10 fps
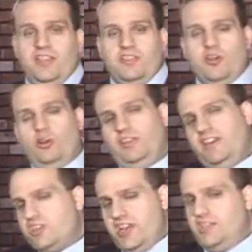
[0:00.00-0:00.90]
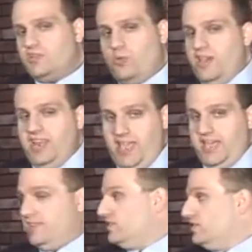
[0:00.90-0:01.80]
The only chance white
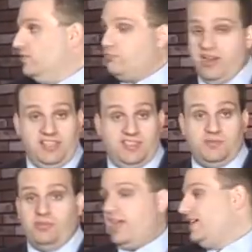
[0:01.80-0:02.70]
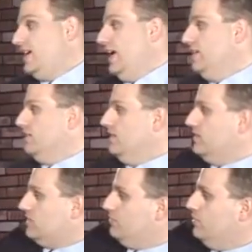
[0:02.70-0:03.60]
has to break this blockade is
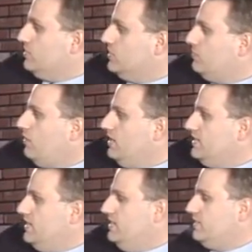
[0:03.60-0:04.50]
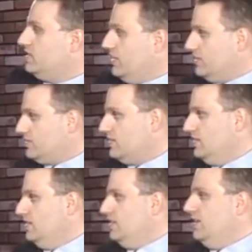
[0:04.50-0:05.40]
to push his pawn to e6,
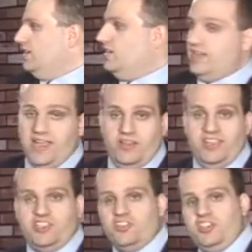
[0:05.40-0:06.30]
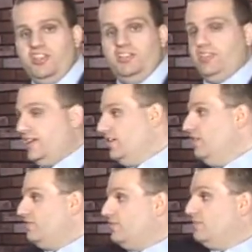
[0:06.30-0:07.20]
and now he's shielding
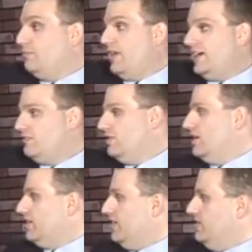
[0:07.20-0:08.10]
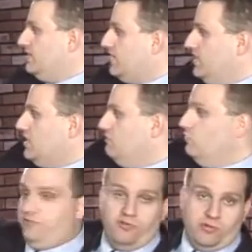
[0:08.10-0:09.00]
from the black rook, and his king can
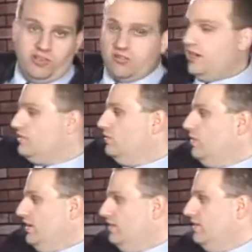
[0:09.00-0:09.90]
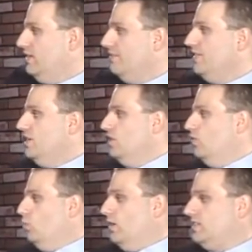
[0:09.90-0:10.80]
move forward trying to win.
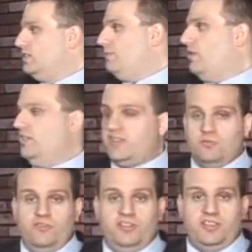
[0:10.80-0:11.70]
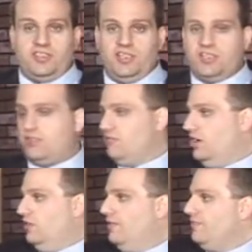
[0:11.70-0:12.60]
Once the pawn has moved to the sixth
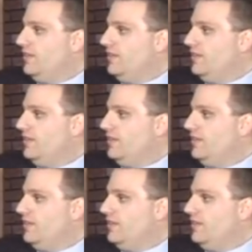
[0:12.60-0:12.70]
row,